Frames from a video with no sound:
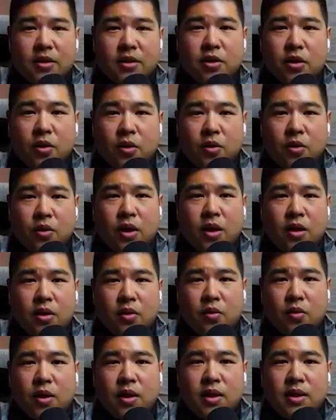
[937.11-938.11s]
So
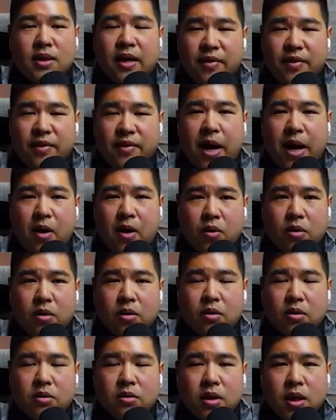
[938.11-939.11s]
another one is heavy
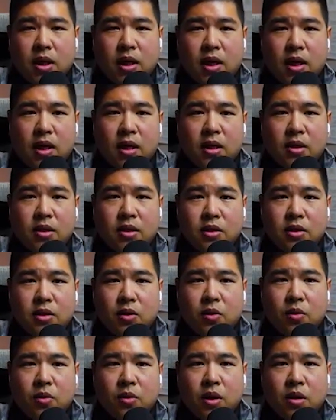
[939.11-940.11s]
power. Uh,
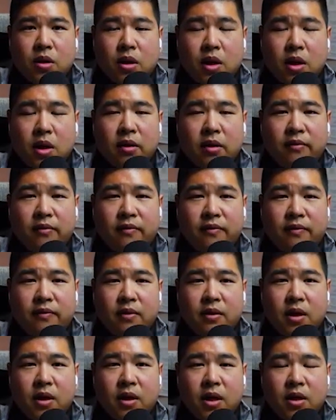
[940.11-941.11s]
so a lot of
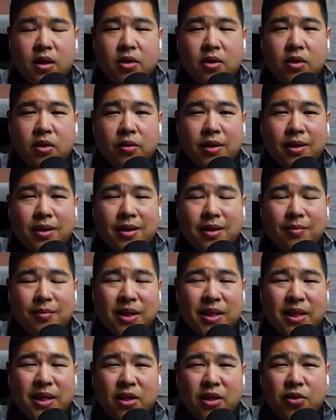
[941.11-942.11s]
uh, you know the the
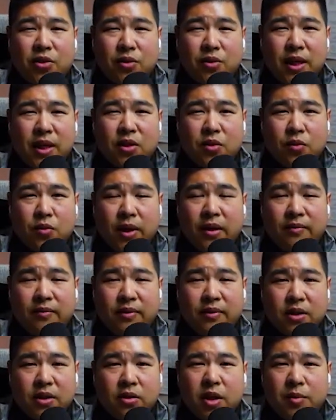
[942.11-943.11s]
potential next
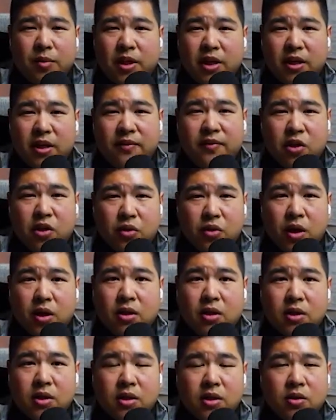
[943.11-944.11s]
wave is going to be EV
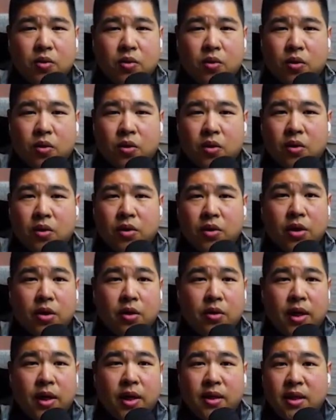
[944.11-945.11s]
trucks or you
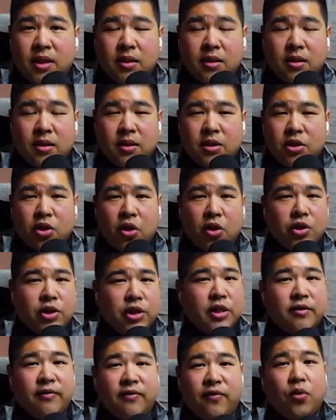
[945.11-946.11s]
know at least
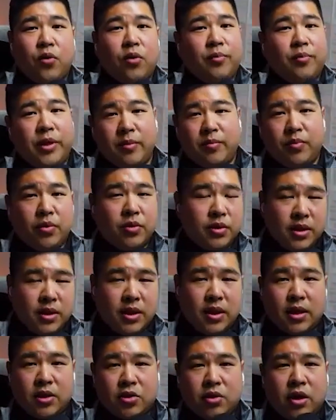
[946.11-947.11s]
charging for people's
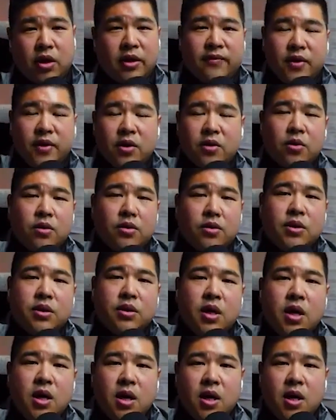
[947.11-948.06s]
electronic vehicles.